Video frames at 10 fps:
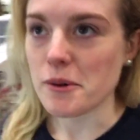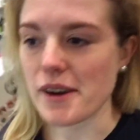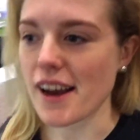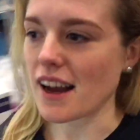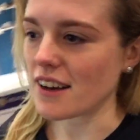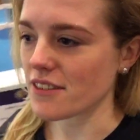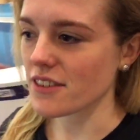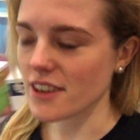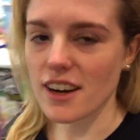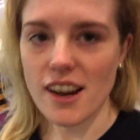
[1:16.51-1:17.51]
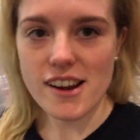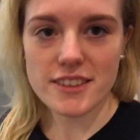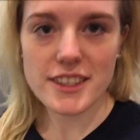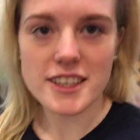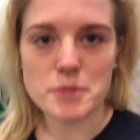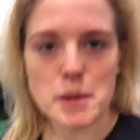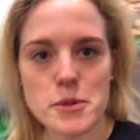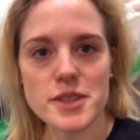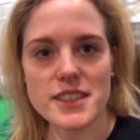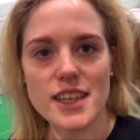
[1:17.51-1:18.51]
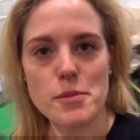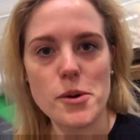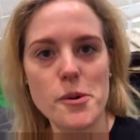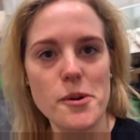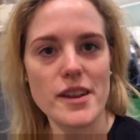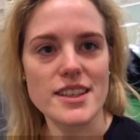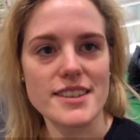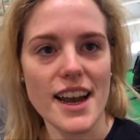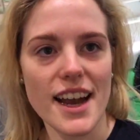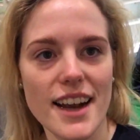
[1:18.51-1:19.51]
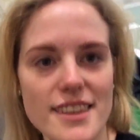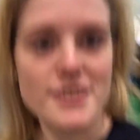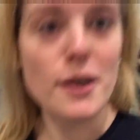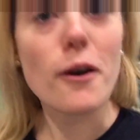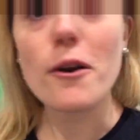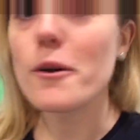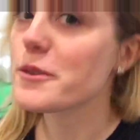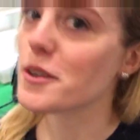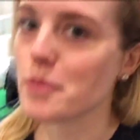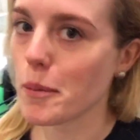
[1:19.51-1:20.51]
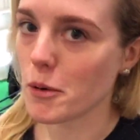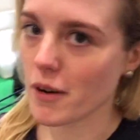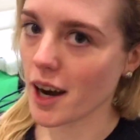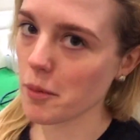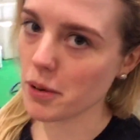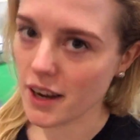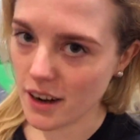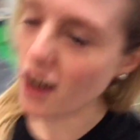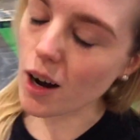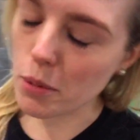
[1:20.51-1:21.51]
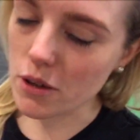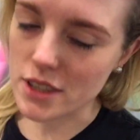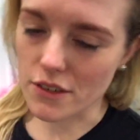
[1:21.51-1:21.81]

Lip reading: We have loads and loads of people setting up all of their stands, lots of bubble wrap and cardboard